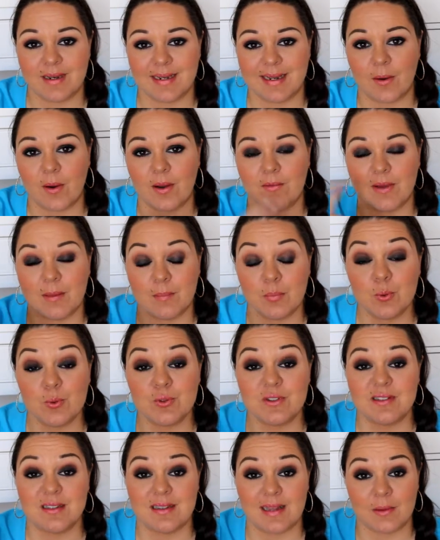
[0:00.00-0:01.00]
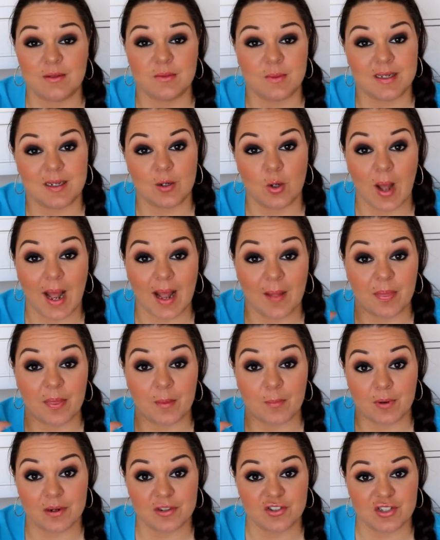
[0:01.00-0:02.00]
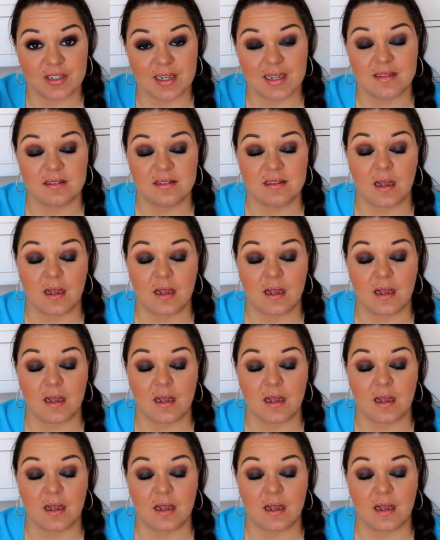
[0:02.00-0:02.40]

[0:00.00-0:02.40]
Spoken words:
ran out I rebought it and that was when it had the brush in it.